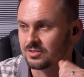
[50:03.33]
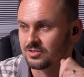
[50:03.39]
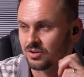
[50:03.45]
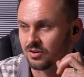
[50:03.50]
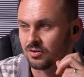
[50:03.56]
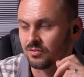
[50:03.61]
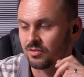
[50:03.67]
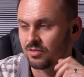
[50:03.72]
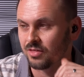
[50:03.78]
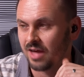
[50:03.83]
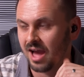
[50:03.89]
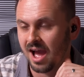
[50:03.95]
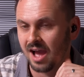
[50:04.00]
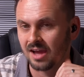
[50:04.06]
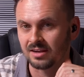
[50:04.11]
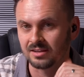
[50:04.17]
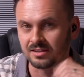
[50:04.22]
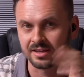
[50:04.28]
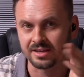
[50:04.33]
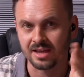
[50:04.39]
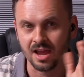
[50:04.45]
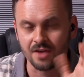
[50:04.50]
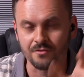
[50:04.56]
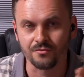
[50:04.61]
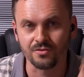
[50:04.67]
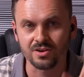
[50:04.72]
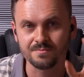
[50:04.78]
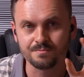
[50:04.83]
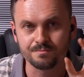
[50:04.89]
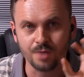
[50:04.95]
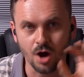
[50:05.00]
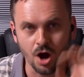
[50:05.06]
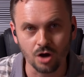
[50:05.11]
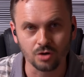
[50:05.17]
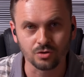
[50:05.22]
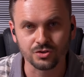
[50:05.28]
so that, like every
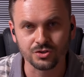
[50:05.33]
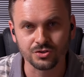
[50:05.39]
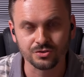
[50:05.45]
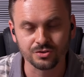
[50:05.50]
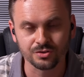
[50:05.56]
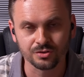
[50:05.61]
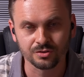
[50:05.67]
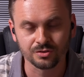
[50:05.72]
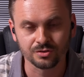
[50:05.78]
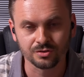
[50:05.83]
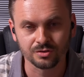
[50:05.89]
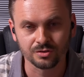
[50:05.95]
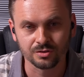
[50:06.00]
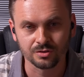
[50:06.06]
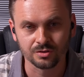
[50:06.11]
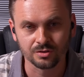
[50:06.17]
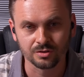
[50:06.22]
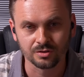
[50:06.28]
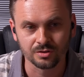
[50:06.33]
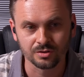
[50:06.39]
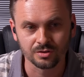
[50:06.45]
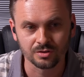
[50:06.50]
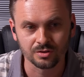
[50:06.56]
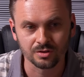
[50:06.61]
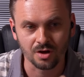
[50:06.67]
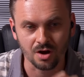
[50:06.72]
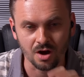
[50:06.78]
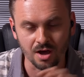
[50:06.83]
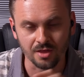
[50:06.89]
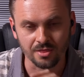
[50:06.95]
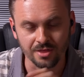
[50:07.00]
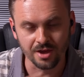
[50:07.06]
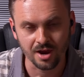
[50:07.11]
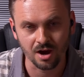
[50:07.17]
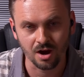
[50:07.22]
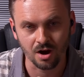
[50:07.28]
post
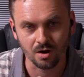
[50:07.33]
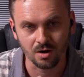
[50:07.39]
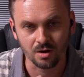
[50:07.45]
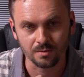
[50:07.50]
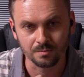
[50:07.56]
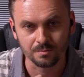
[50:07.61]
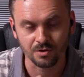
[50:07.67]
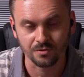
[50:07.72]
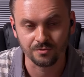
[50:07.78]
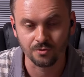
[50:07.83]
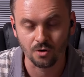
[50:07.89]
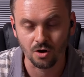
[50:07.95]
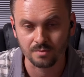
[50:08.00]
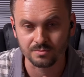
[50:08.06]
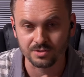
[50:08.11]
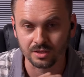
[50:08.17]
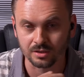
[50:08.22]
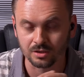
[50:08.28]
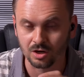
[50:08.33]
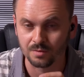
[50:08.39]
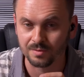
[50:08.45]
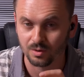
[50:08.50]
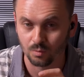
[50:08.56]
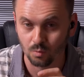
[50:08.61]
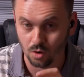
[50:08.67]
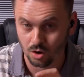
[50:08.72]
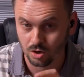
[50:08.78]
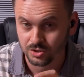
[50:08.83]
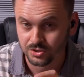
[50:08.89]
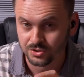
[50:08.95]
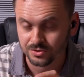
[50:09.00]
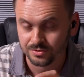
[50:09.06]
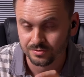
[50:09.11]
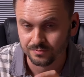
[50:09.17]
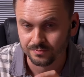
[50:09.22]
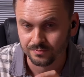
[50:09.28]
on there performs a little bit
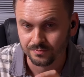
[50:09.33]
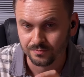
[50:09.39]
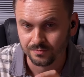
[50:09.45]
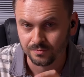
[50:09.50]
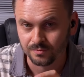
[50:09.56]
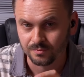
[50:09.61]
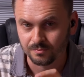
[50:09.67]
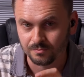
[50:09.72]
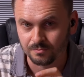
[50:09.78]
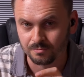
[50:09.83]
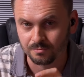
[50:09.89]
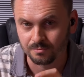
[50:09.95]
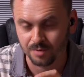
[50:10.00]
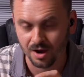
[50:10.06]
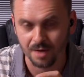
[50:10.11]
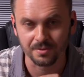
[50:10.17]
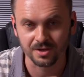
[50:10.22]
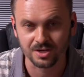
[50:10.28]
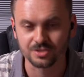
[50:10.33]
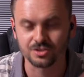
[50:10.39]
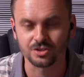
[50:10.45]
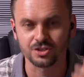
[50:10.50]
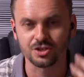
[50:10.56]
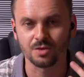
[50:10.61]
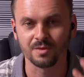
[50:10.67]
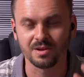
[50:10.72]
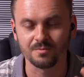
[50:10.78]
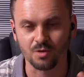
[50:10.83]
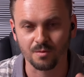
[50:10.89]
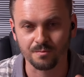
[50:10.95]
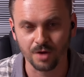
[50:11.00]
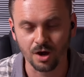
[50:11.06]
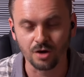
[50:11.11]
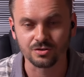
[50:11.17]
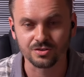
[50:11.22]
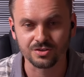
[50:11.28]
worse, but because there's so many more
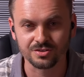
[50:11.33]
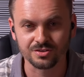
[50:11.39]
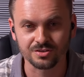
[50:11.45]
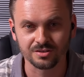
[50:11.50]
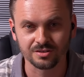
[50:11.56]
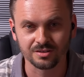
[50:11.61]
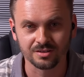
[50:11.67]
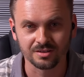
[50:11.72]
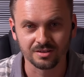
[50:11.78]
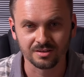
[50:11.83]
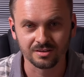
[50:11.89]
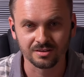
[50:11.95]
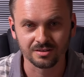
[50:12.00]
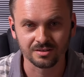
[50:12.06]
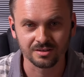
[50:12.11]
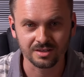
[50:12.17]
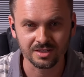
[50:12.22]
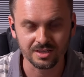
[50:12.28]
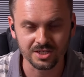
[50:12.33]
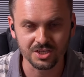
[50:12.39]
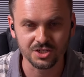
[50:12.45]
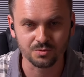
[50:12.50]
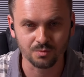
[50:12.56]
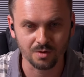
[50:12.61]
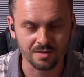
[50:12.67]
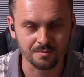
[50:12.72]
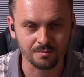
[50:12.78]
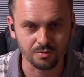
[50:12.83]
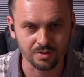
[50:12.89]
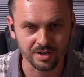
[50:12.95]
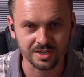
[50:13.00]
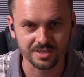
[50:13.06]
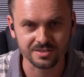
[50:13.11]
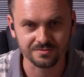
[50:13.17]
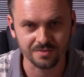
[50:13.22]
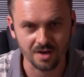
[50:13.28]
posts, each one
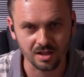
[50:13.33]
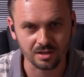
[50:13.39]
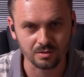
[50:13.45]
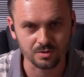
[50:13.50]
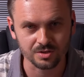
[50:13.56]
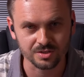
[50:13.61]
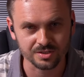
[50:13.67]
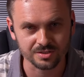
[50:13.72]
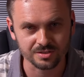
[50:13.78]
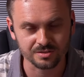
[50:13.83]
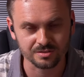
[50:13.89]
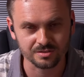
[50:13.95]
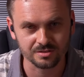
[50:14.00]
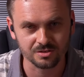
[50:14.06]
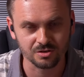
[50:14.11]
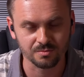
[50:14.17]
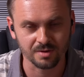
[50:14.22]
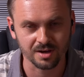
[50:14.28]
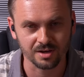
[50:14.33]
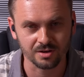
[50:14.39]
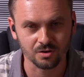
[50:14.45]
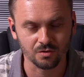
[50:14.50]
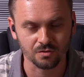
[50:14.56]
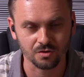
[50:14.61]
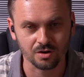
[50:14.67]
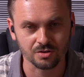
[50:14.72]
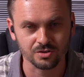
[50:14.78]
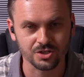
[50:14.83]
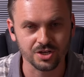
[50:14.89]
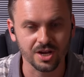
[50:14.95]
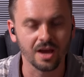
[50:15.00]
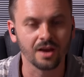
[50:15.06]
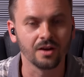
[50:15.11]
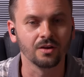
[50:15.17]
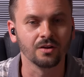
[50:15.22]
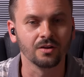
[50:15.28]
brings followers to my overall
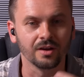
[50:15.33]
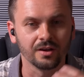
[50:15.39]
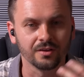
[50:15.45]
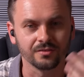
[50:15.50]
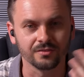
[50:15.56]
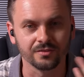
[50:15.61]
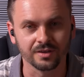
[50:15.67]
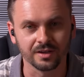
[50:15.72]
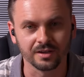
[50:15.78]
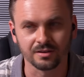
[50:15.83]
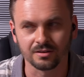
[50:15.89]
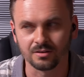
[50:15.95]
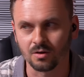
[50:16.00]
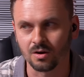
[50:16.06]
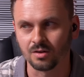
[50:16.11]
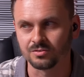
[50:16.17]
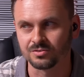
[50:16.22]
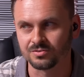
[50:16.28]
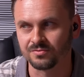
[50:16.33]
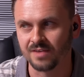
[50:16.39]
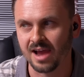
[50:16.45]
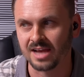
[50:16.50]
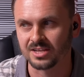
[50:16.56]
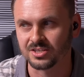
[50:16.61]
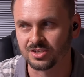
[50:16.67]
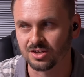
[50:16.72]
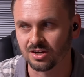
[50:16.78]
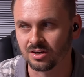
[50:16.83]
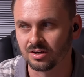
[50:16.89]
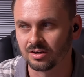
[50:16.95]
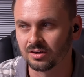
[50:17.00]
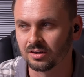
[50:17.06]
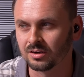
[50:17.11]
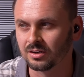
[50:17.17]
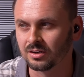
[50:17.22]
channel and it grows faster.